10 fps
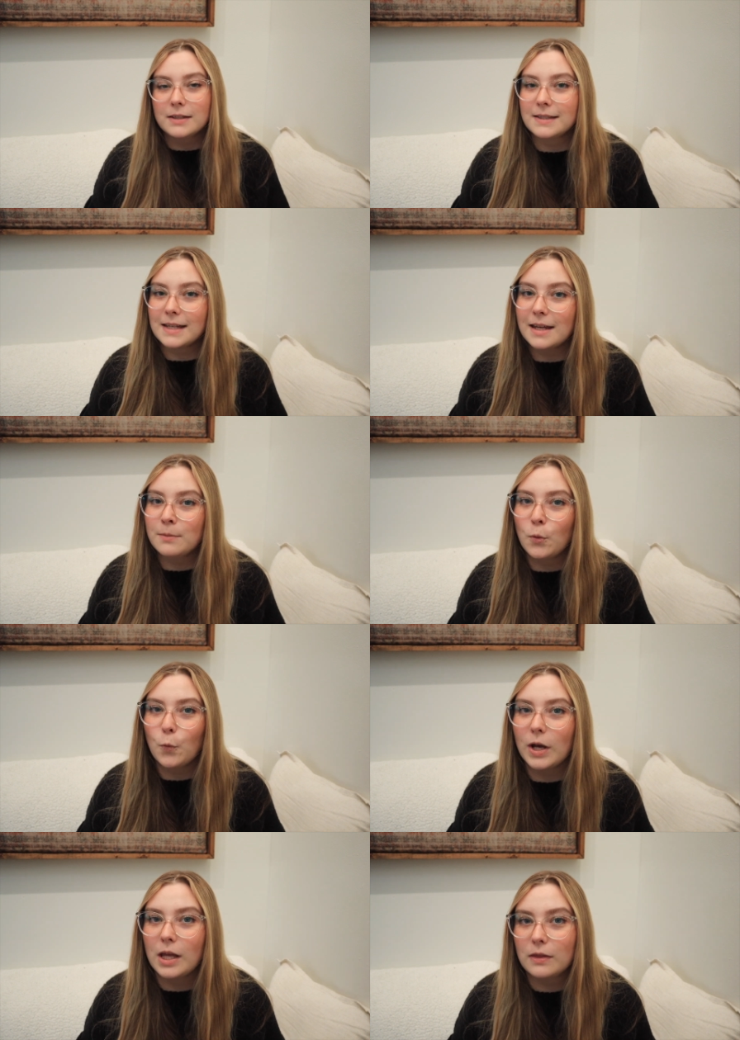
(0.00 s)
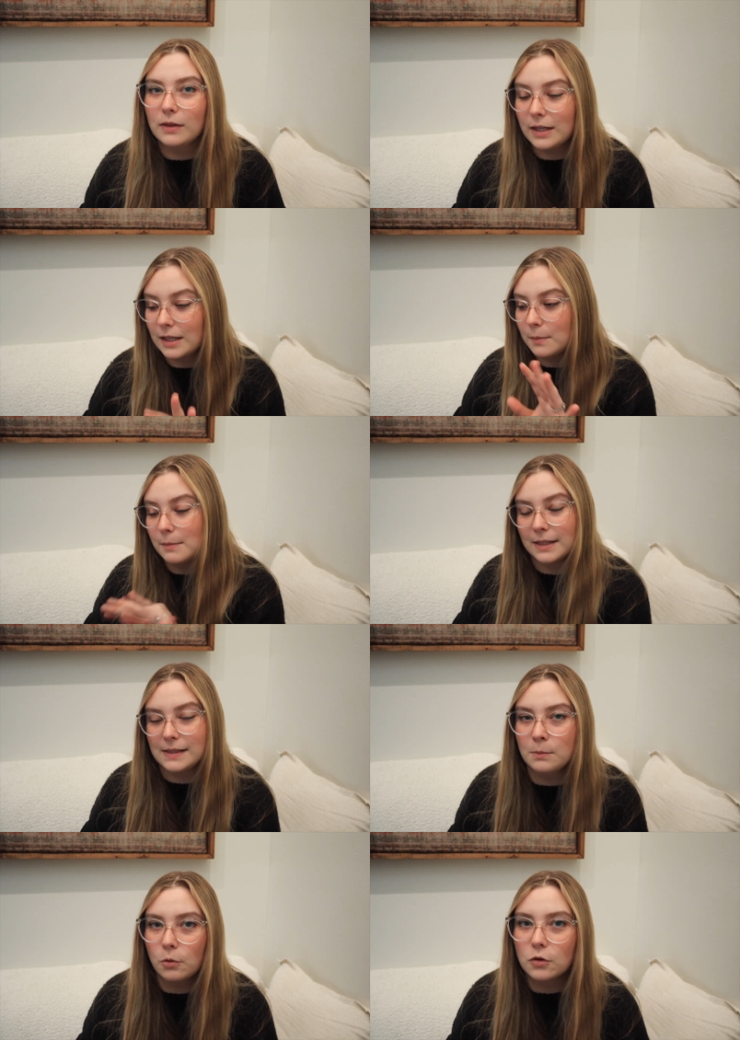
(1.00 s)
Same with the
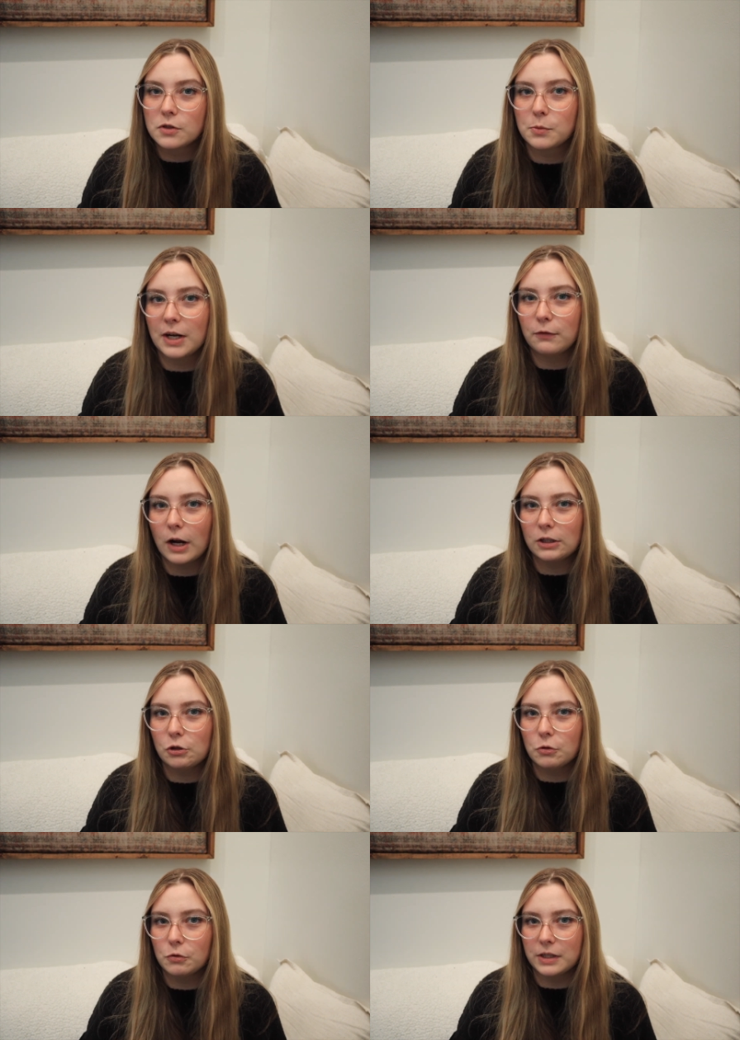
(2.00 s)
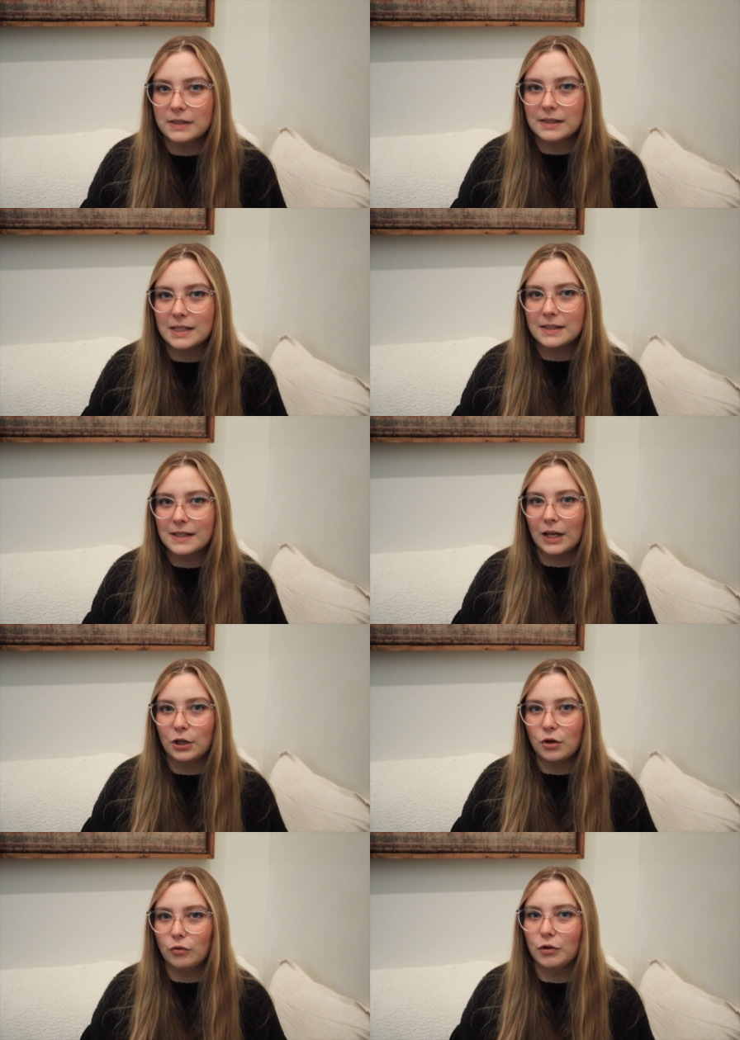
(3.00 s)
mixing bowls. Whenever I Google lens this, I
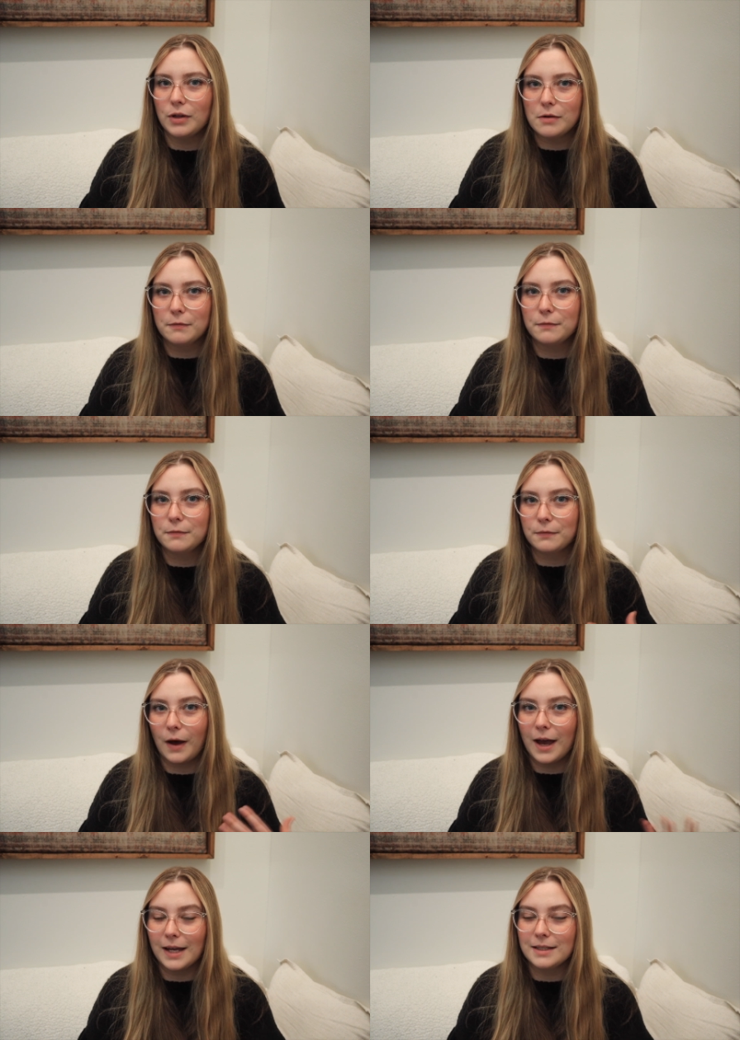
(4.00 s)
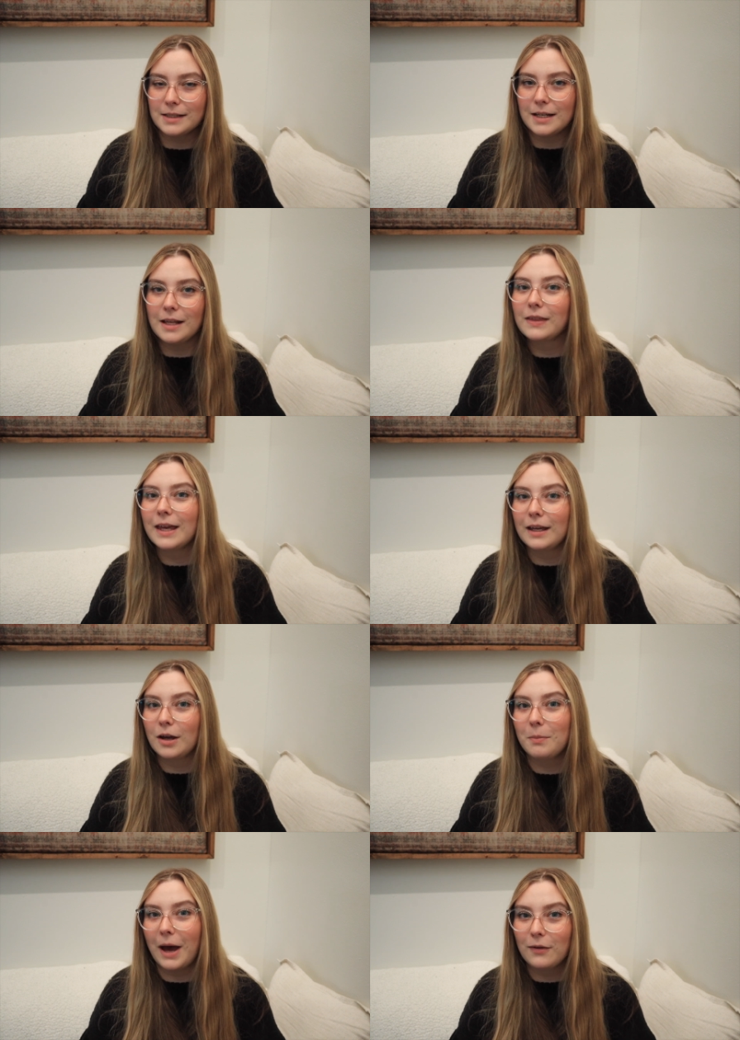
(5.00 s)
couldn't really find anything
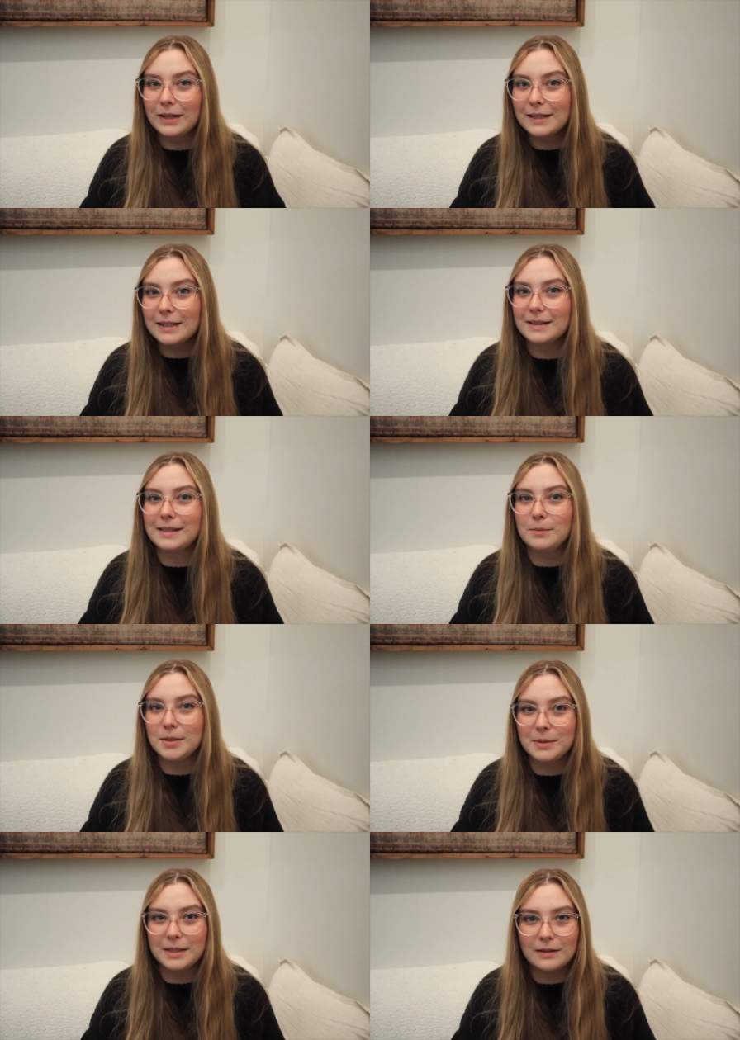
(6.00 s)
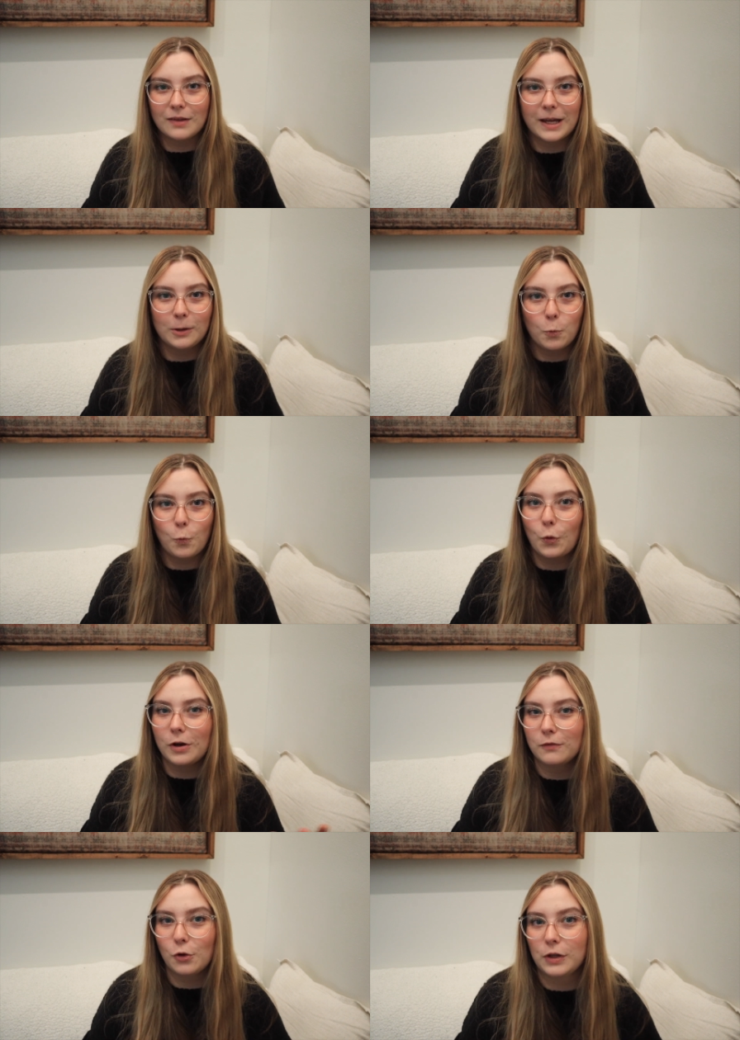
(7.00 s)
about it. It seemed to be like one
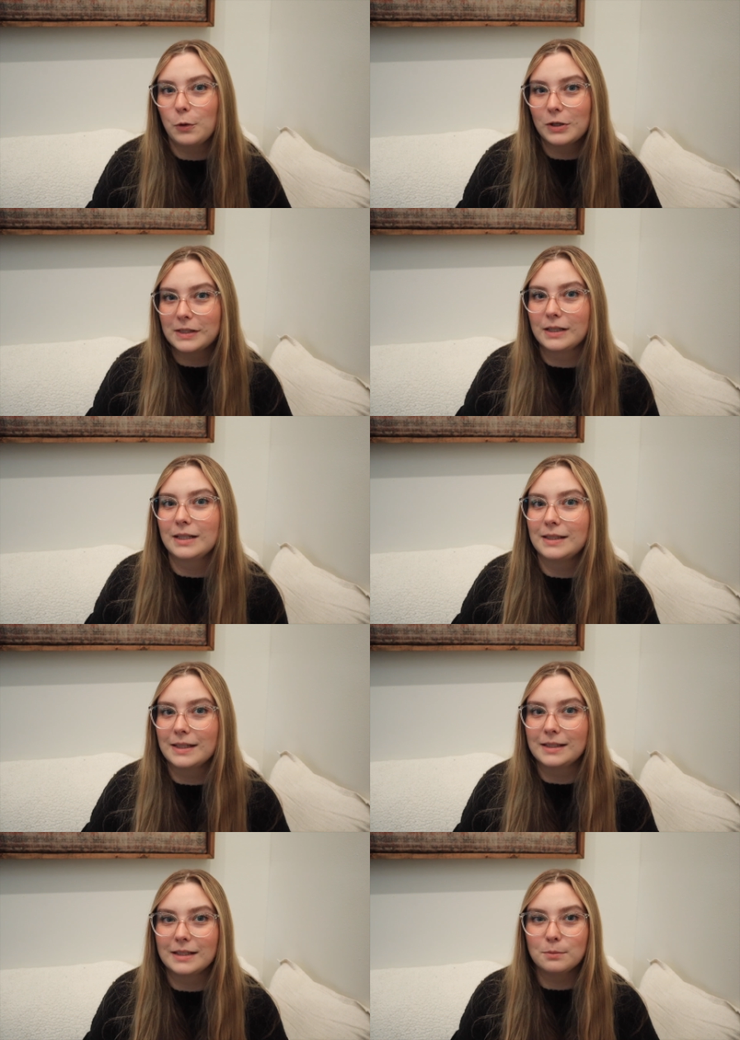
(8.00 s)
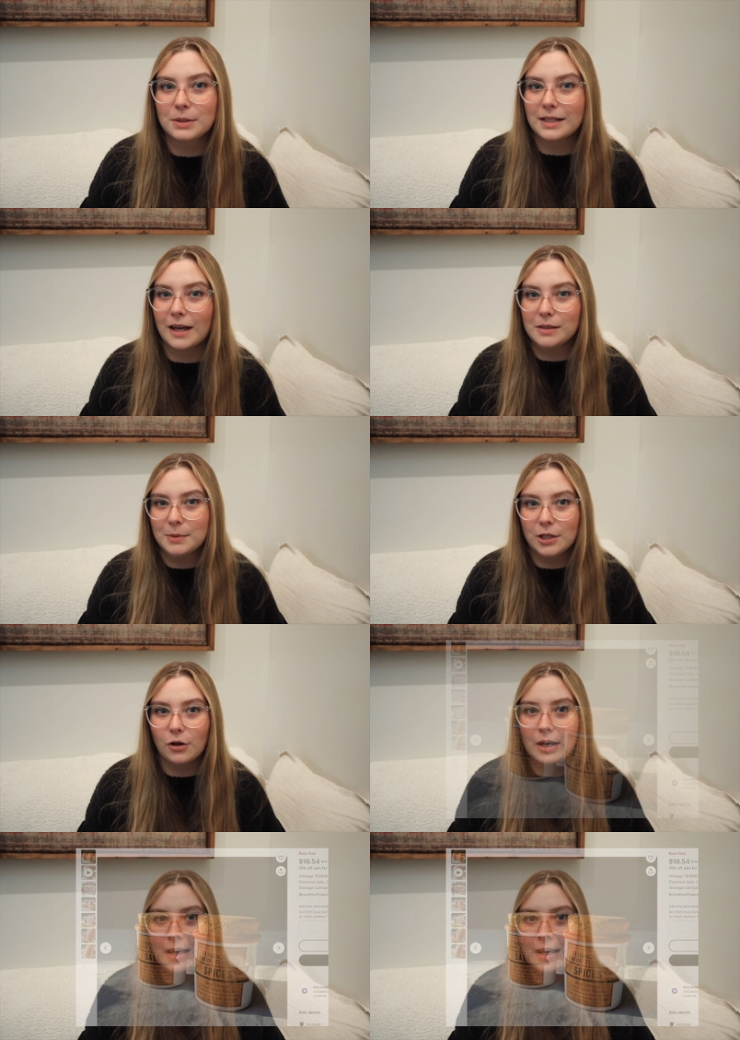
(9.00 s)
of the only ones that existed besides being on